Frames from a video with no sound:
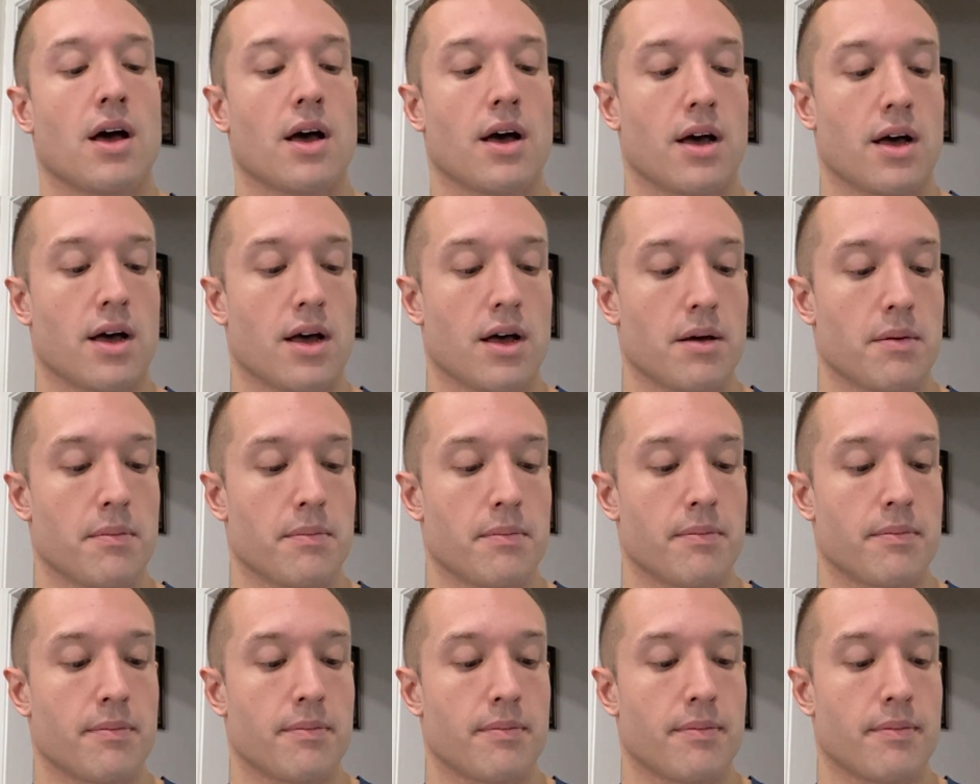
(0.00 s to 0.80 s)

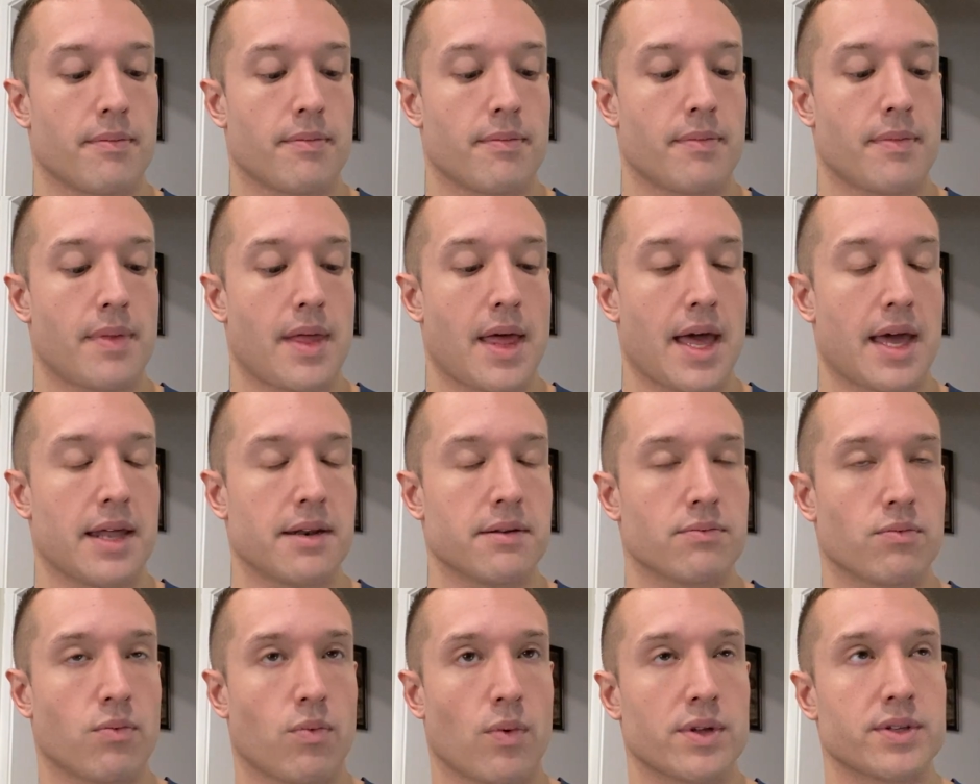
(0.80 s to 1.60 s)

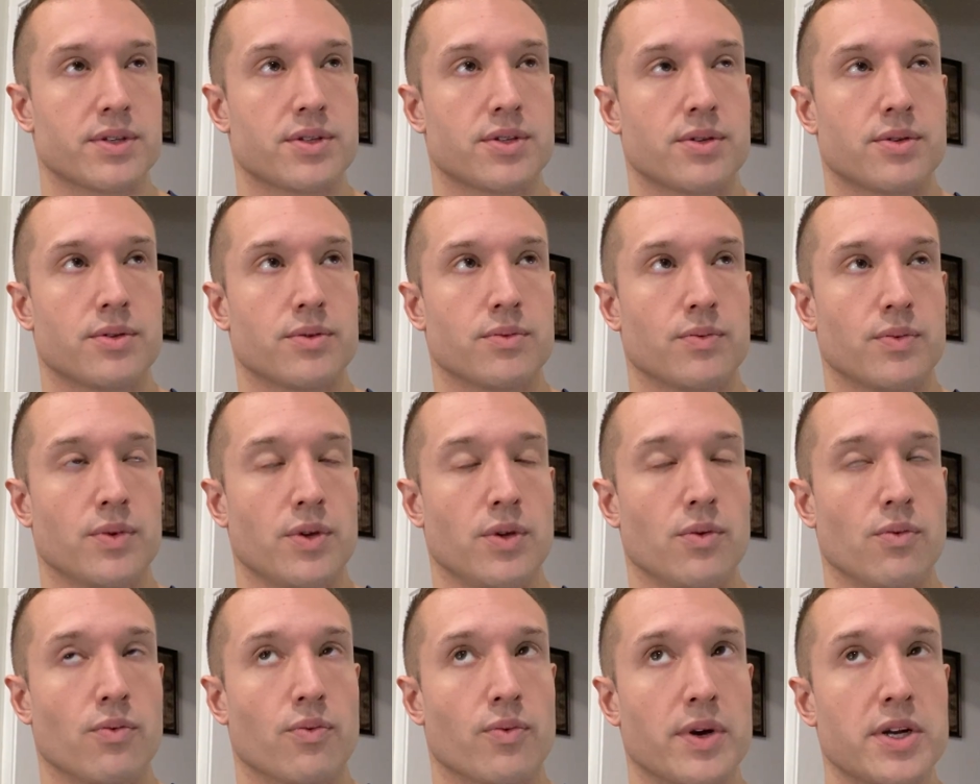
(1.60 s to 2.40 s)
And once
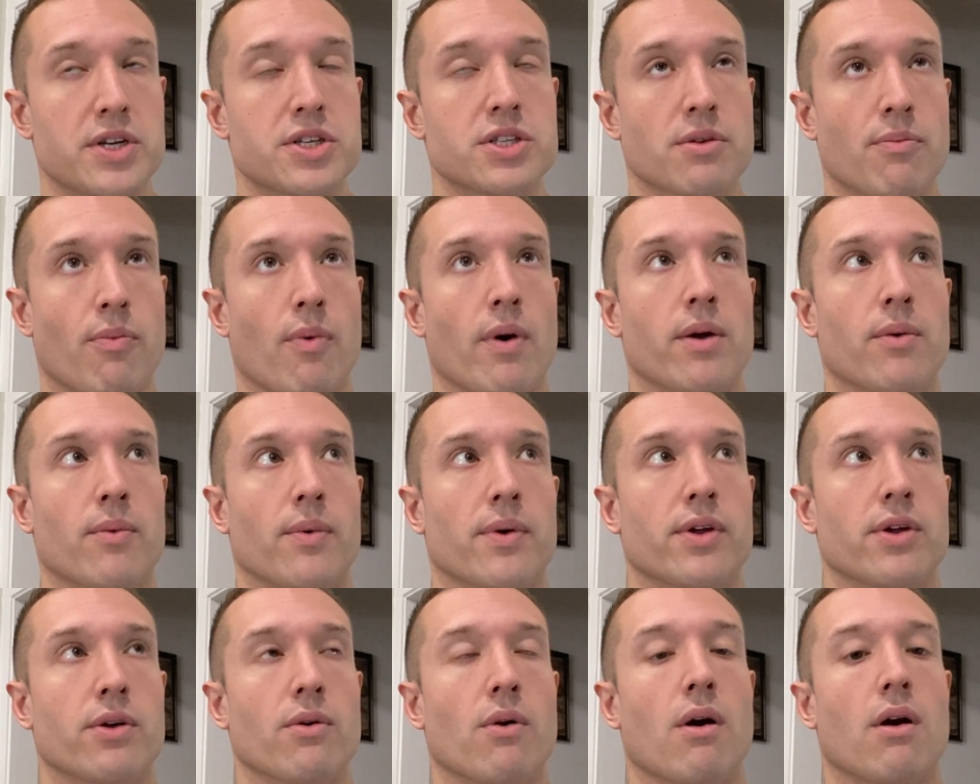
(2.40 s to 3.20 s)
you reach the point
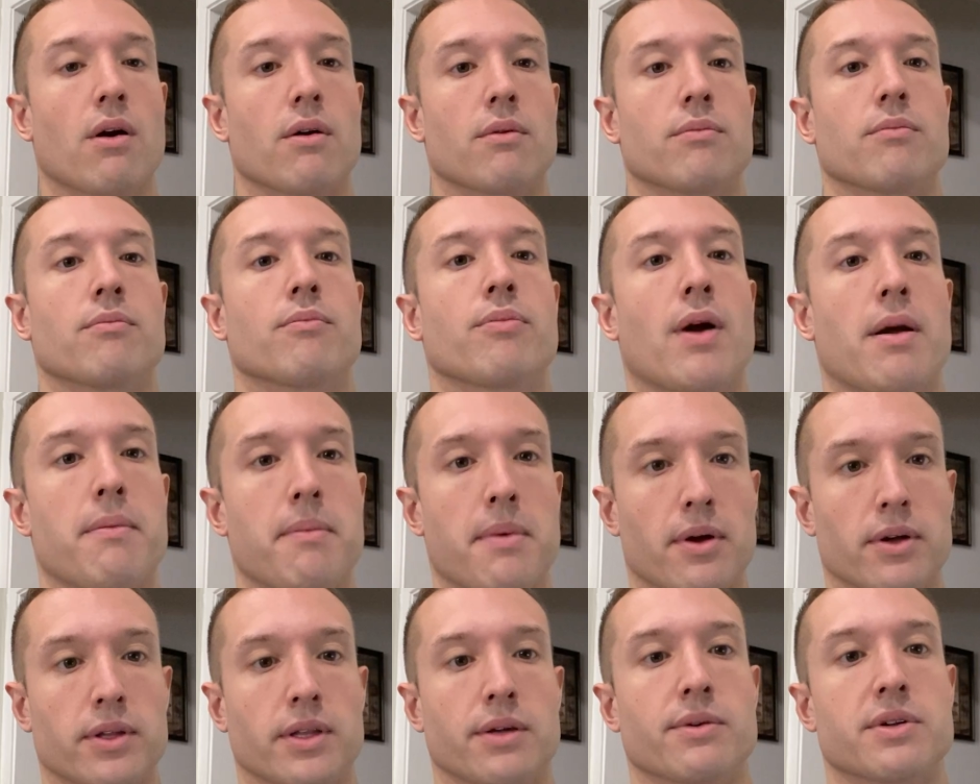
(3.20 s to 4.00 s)
where you are
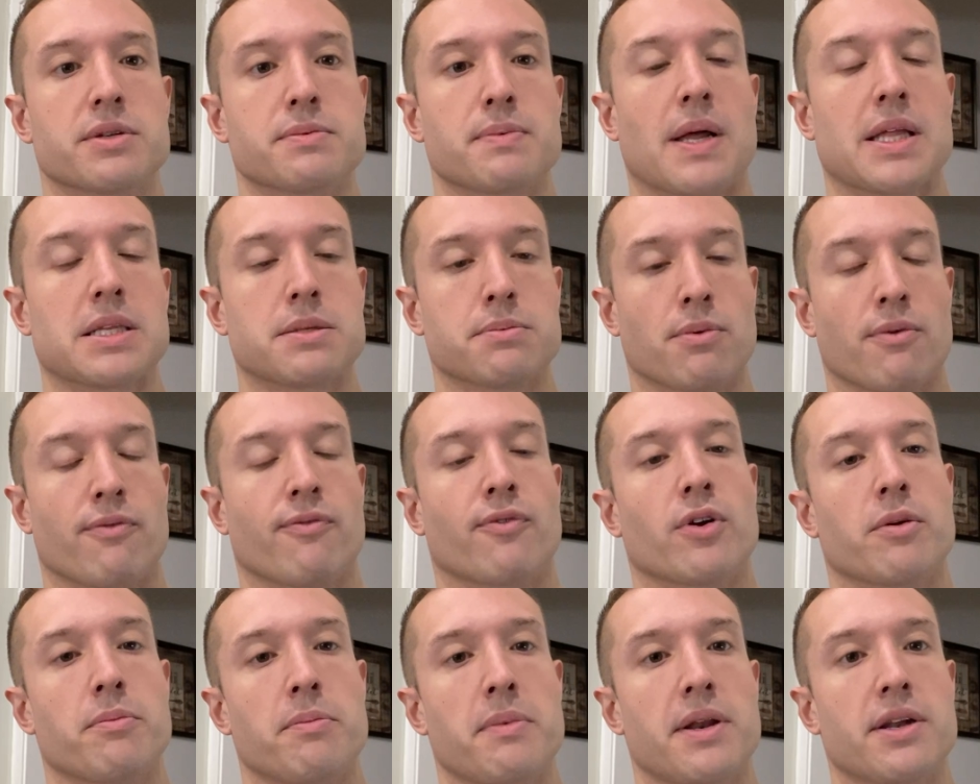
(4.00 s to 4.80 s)
primarily responsible
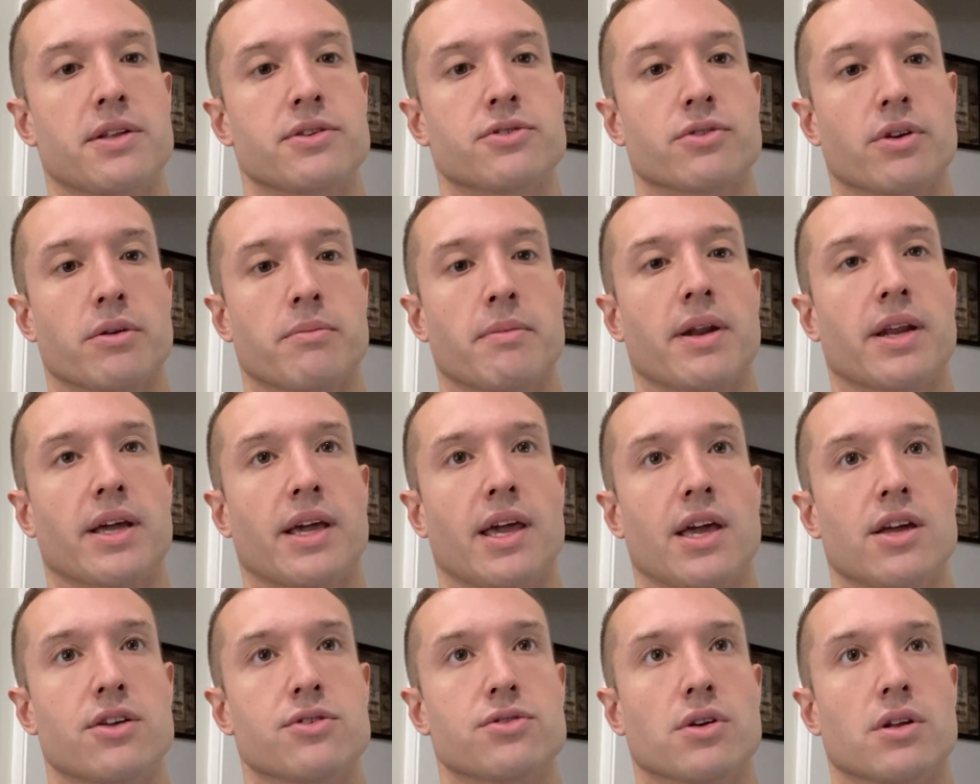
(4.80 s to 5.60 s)
for administering
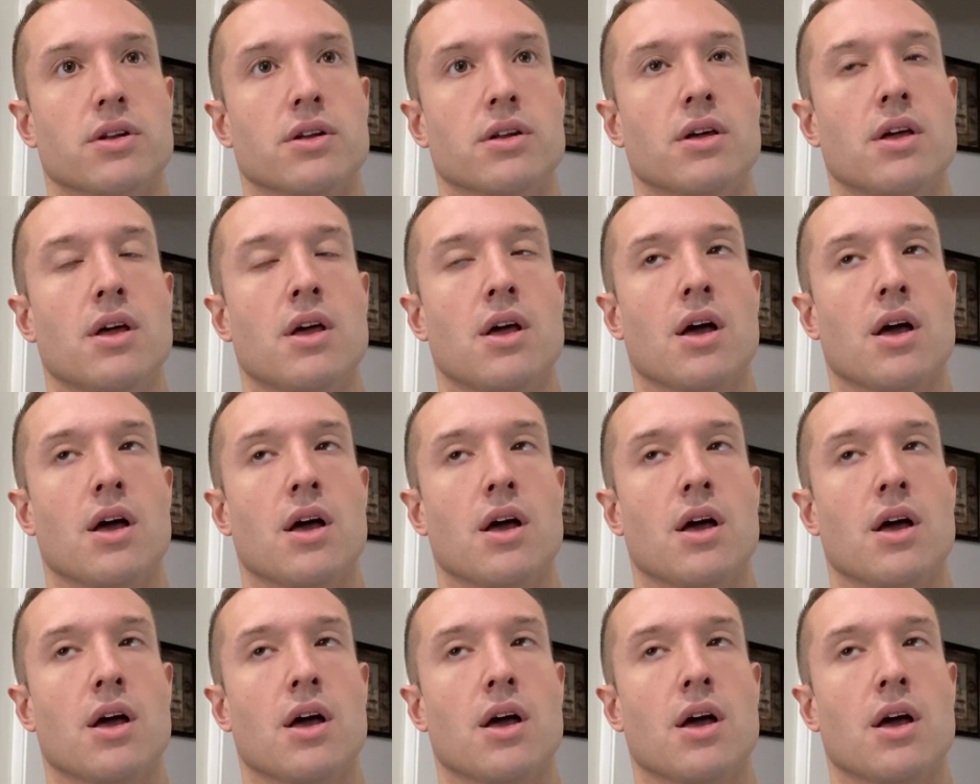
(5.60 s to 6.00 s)
medication,